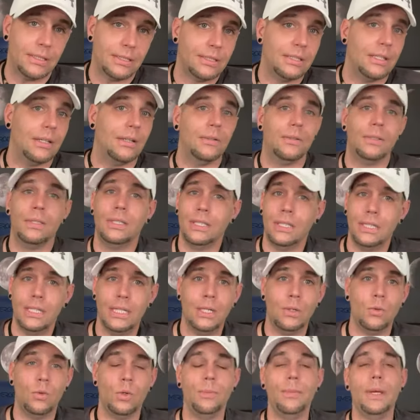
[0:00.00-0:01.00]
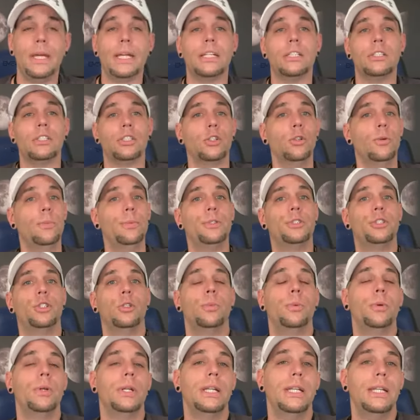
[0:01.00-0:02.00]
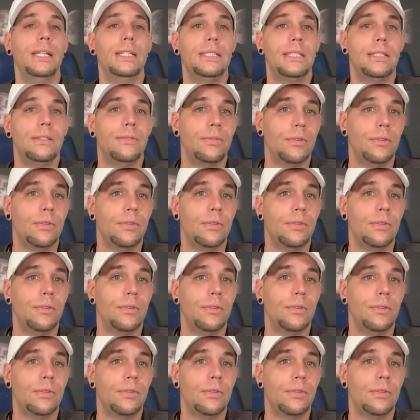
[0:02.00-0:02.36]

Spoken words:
So we make it super, super easy